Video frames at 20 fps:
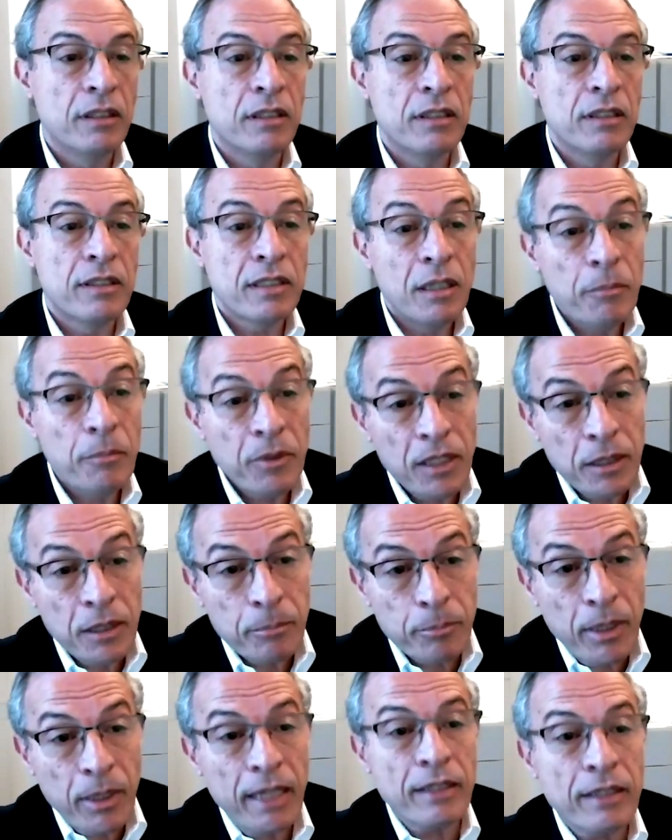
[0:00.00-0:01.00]

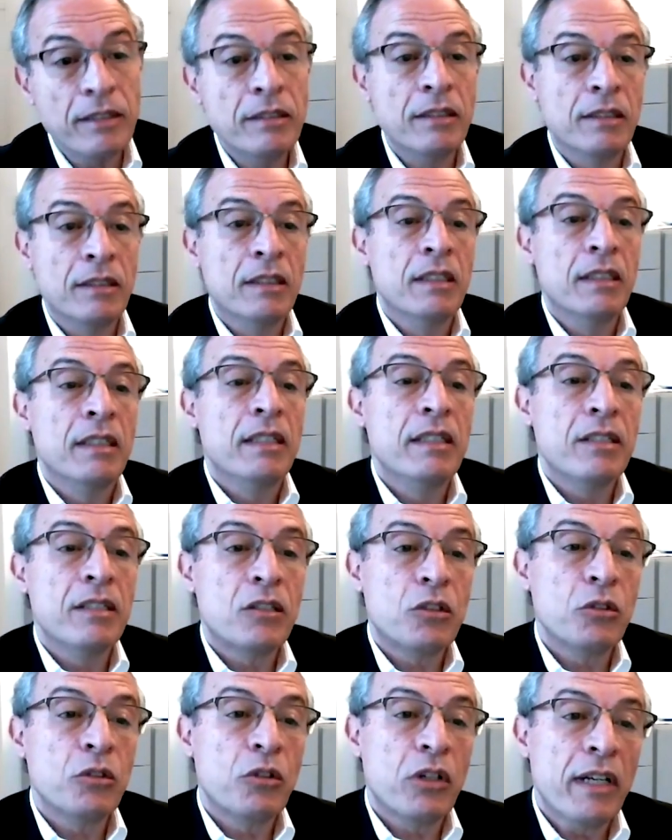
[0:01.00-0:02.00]
Something better is
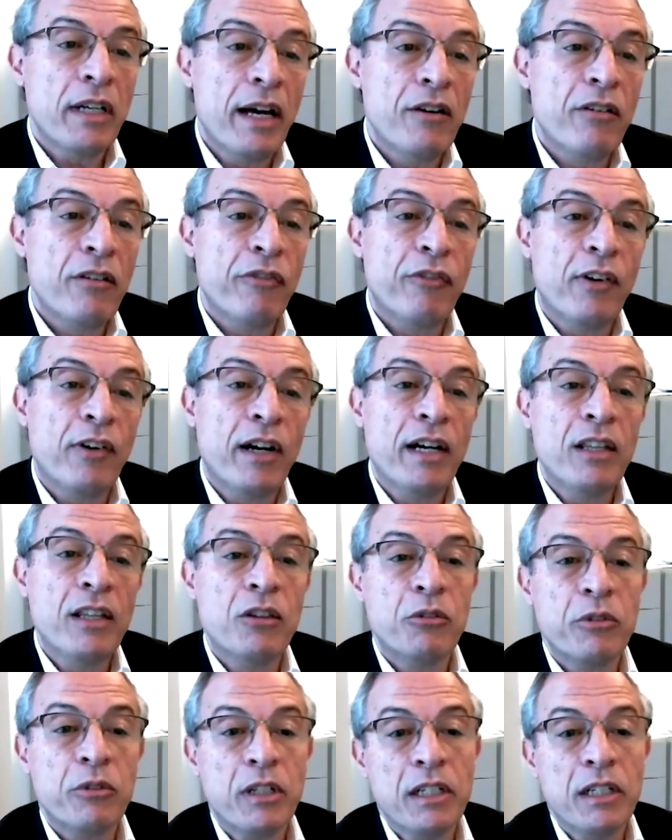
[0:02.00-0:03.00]
to clarify
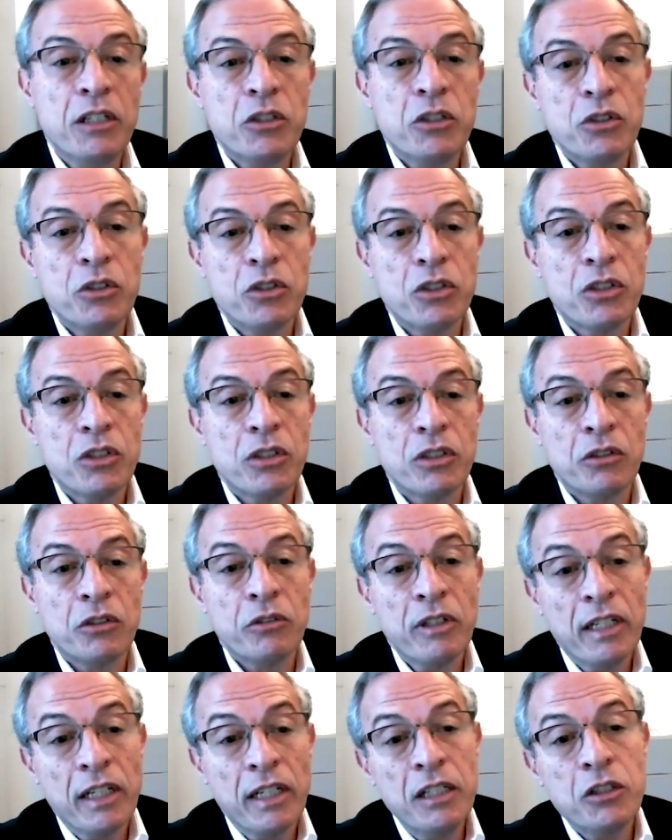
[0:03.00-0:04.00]
the
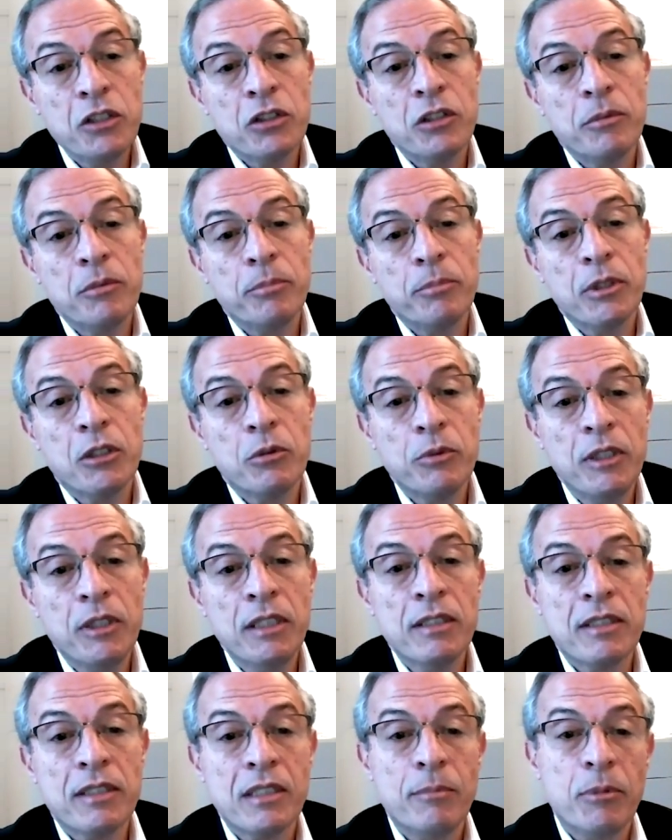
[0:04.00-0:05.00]
relation
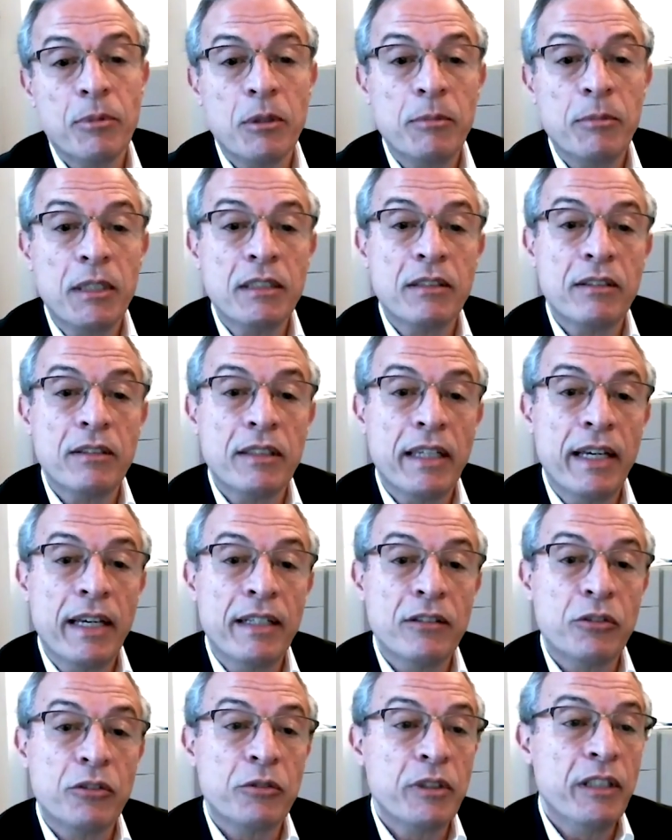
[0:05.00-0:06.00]
between supplemental
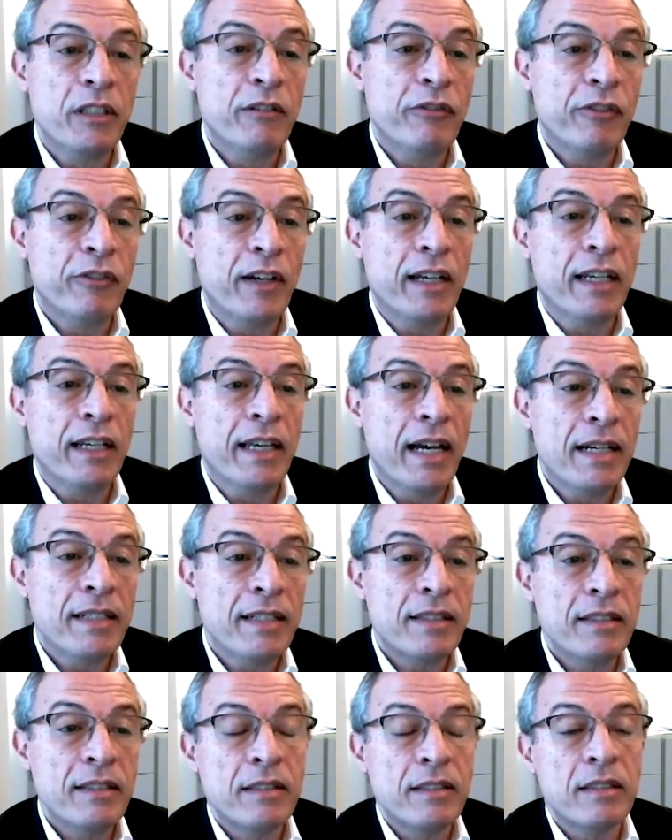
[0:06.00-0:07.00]
N3 fatty
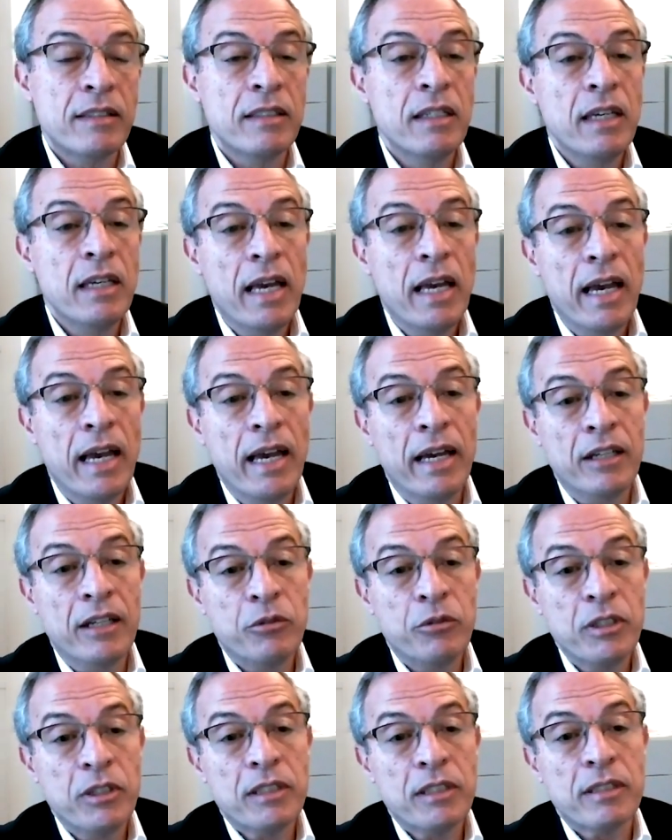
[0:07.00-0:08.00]
acids and
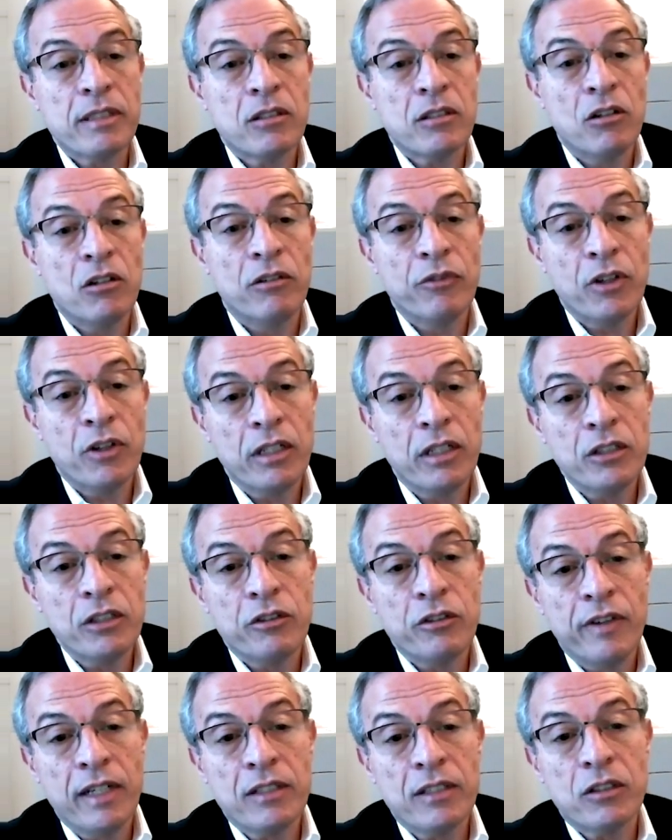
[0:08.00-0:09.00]
risks of
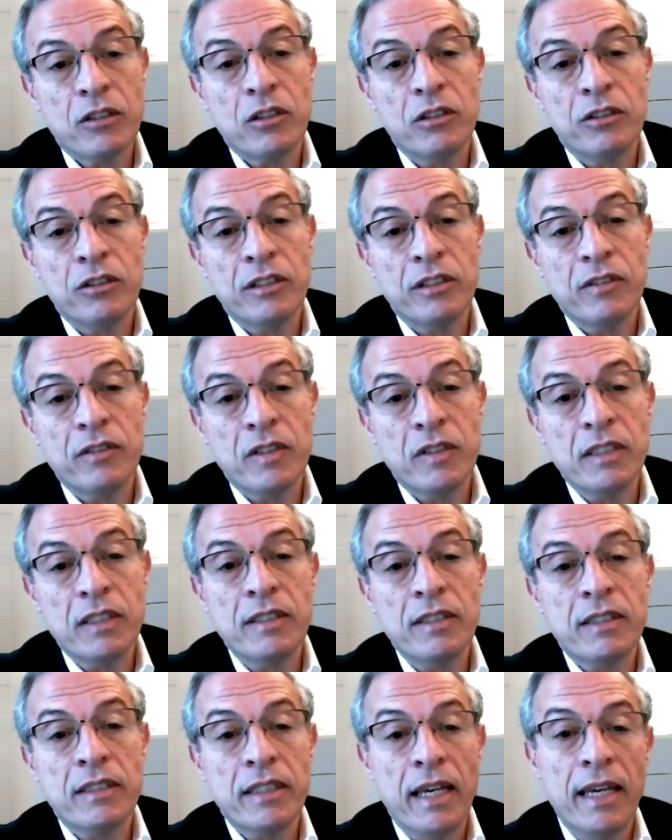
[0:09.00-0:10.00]
cardiovascular
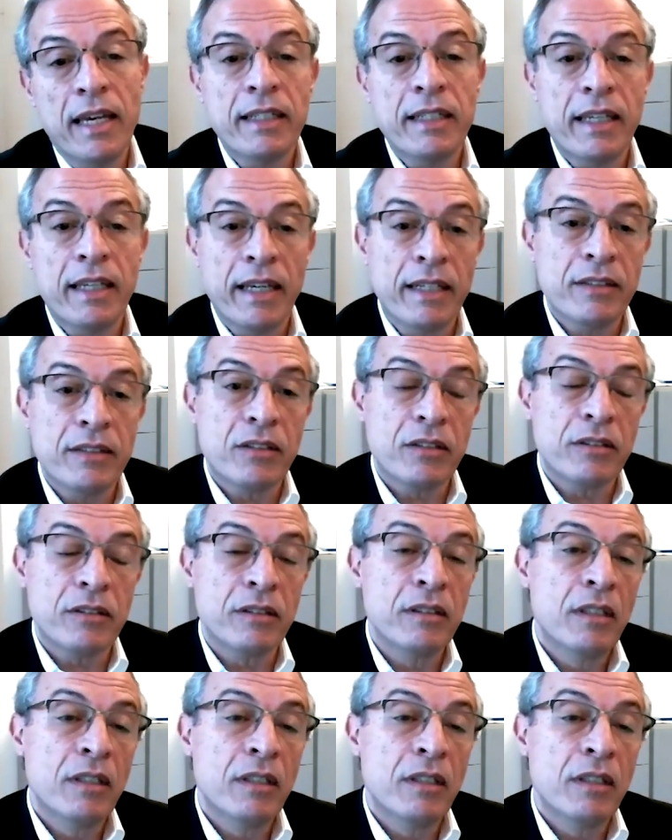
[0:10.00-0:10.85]
disease and cancer.